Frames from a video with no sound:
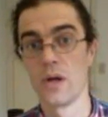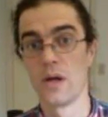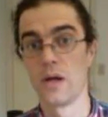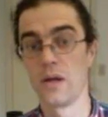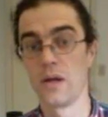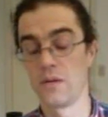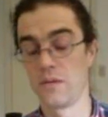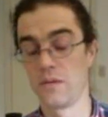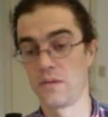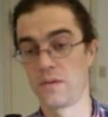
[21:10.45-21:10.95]

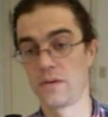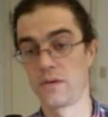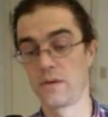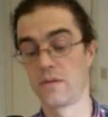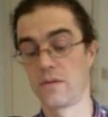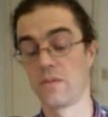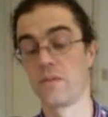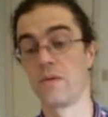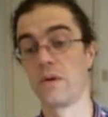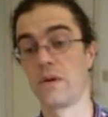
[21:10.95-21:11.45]
It
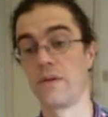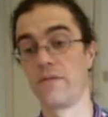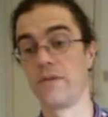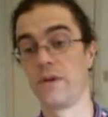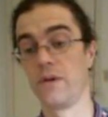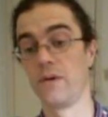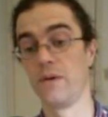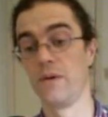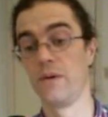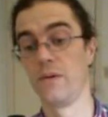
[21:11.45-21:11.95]
will give
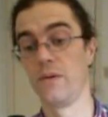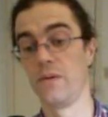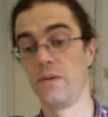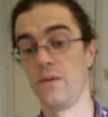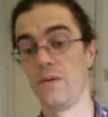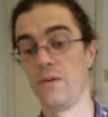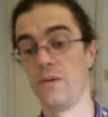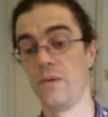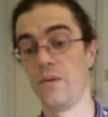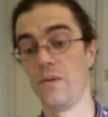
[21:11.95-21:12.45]

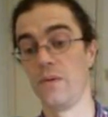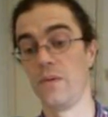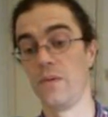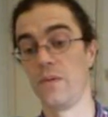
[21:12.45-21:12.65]
you,